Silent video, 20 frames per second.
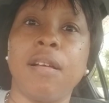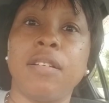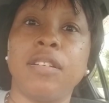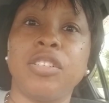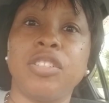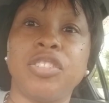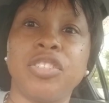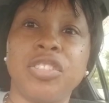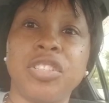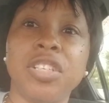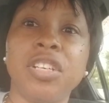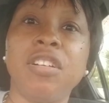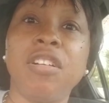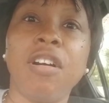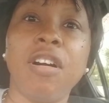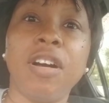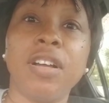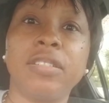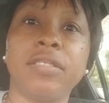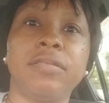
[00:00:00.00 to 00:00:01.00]
she
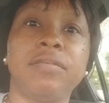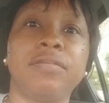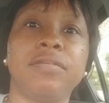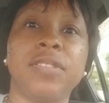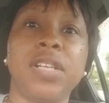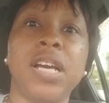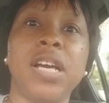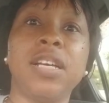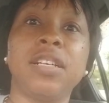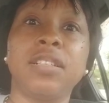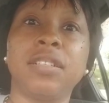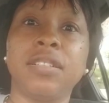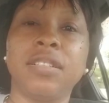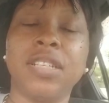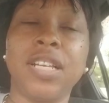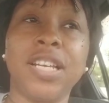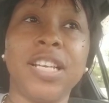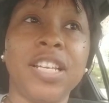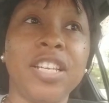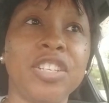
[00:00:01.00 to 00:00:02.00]
got
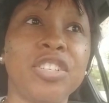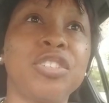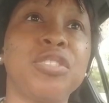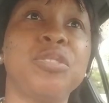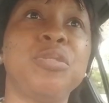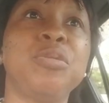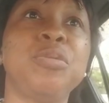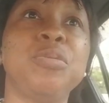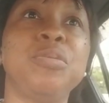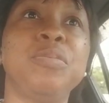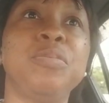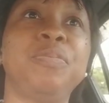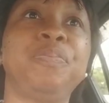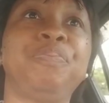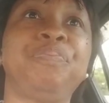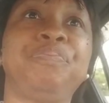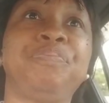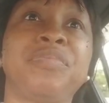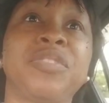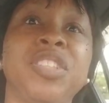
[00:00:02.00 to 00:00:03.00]
an issue.
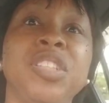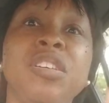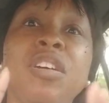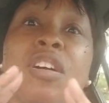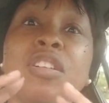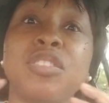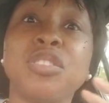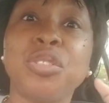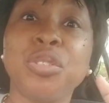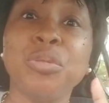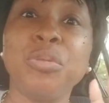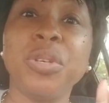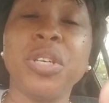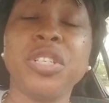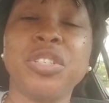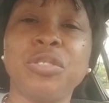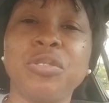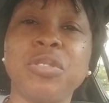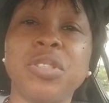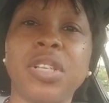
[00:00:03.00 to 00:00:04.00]
She got 2
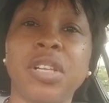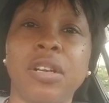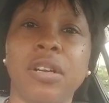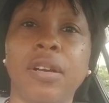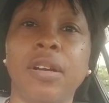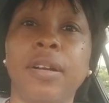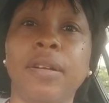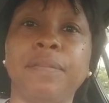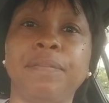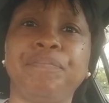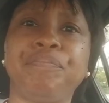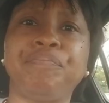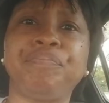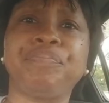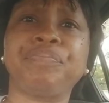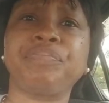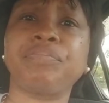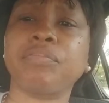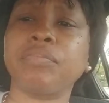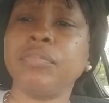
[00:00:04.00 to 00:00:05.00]
issues cleared up
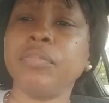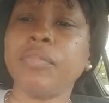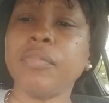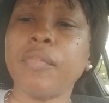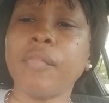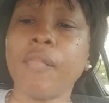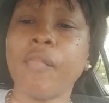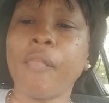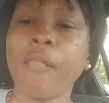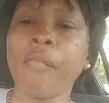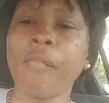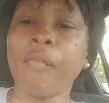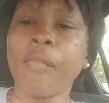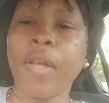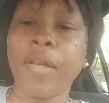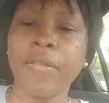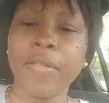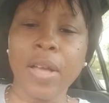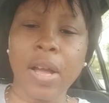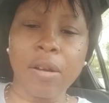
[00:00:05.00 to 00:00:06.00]

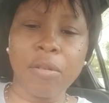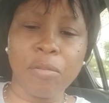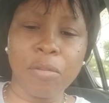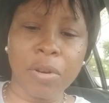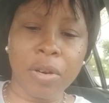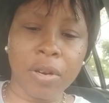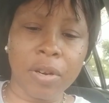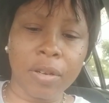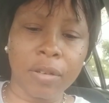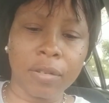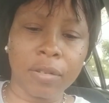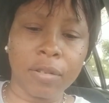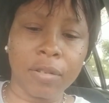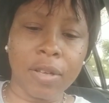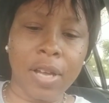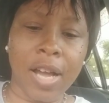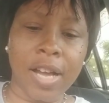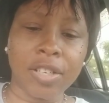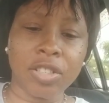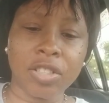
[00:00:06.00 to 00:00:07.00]
that were
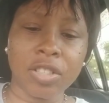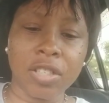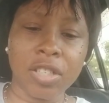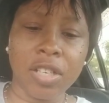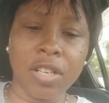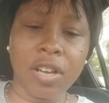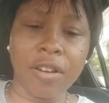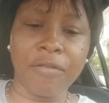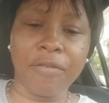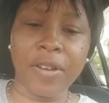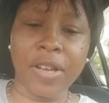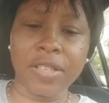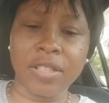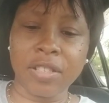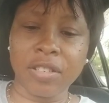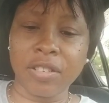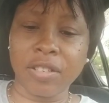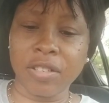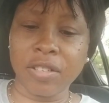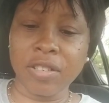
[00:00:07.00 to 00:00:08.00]
actually affecting
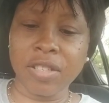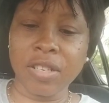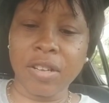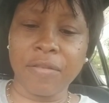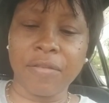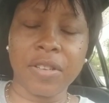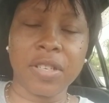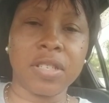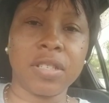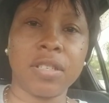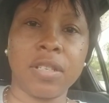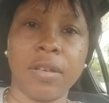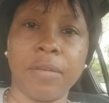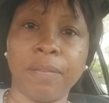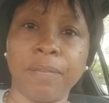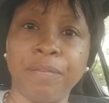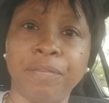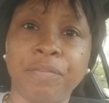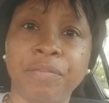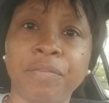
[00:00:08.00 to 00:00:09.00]
her
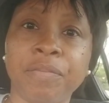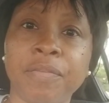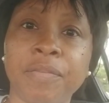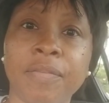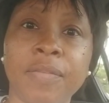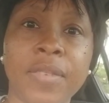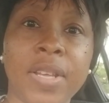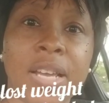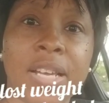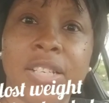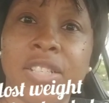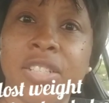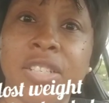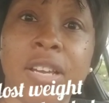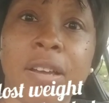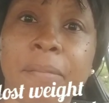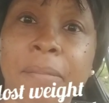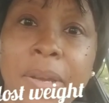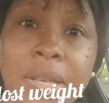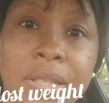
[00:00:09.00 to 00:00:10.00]
self-esteem, and she
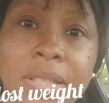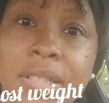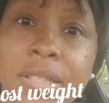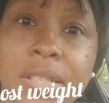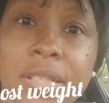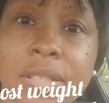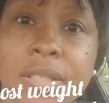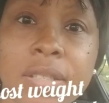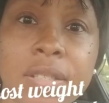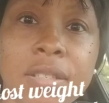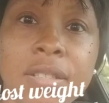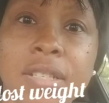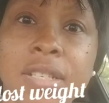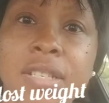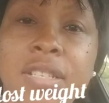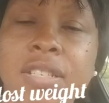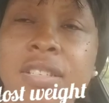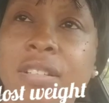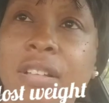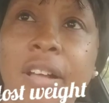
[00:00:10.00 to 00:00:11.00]
admitted this. So
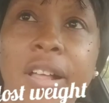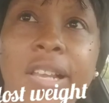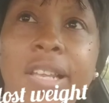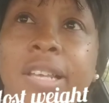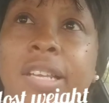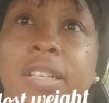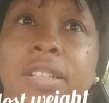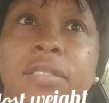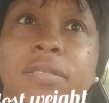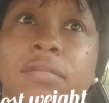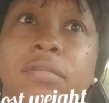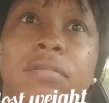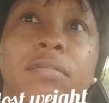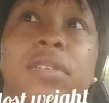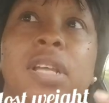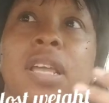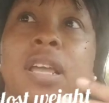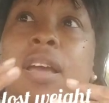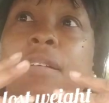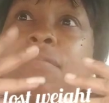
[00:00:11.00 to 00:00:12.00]
this is not like
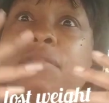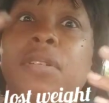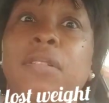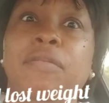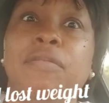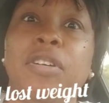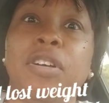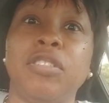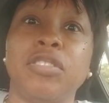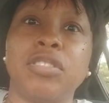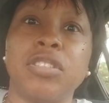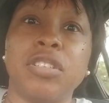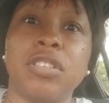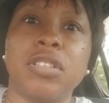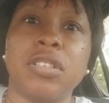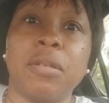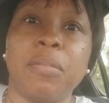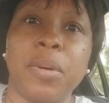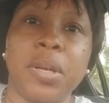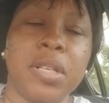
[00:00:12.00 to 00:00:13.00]
I'm divulging
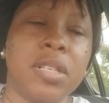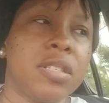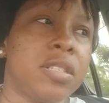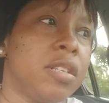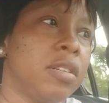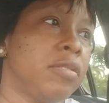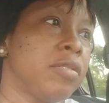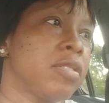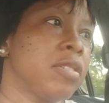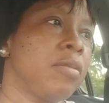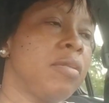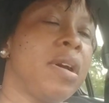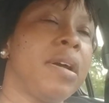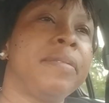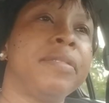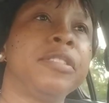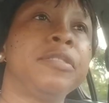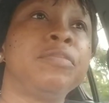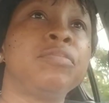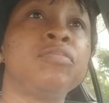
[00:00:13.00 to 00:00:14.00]
somebody's secrets or
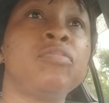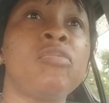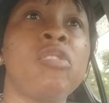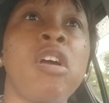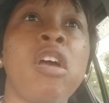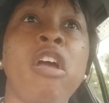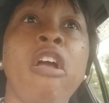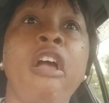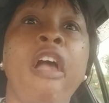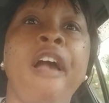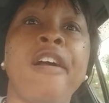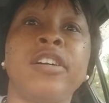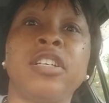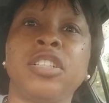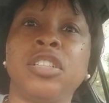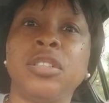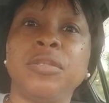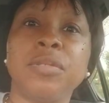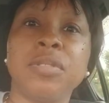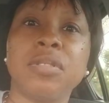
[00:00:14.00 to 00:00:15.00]
whatever.
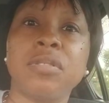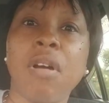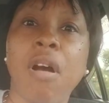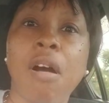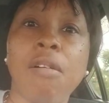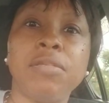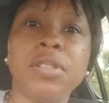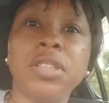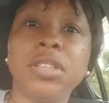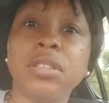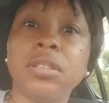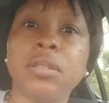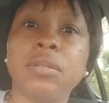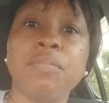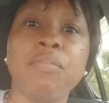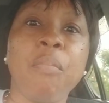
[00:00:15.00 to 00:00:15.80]
She was always